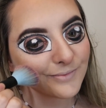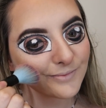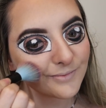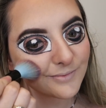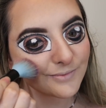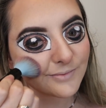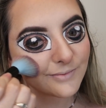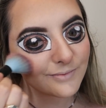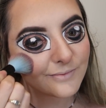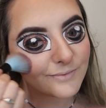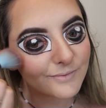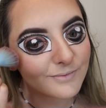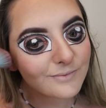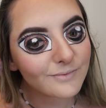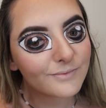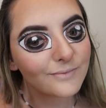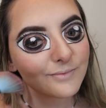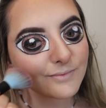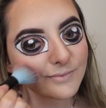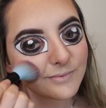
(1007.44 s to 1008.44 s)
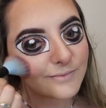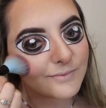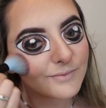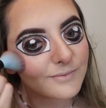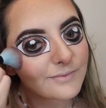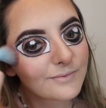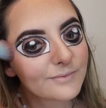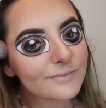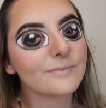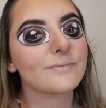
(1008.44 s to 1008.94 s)

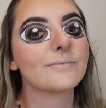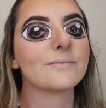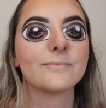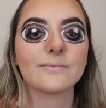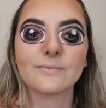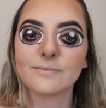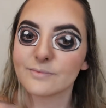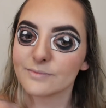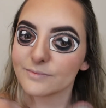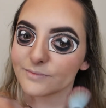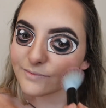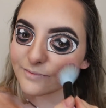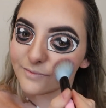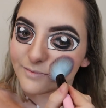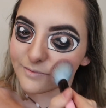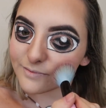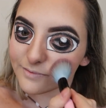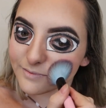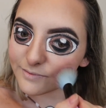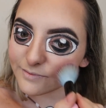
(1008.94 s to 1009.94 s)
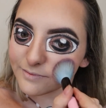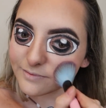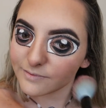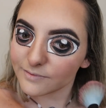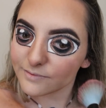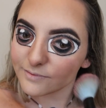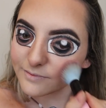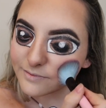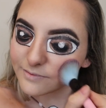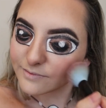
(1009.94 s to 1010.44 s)

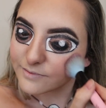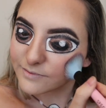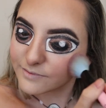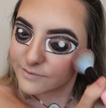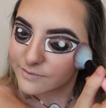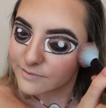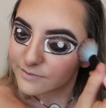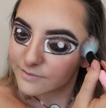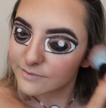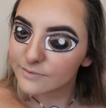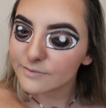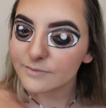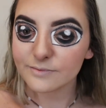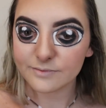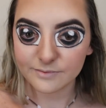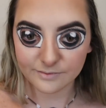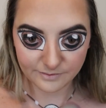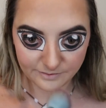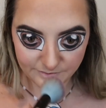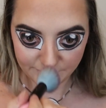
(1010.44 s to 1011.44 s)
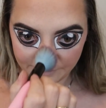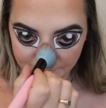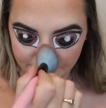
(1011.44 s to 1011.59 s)
[no speech]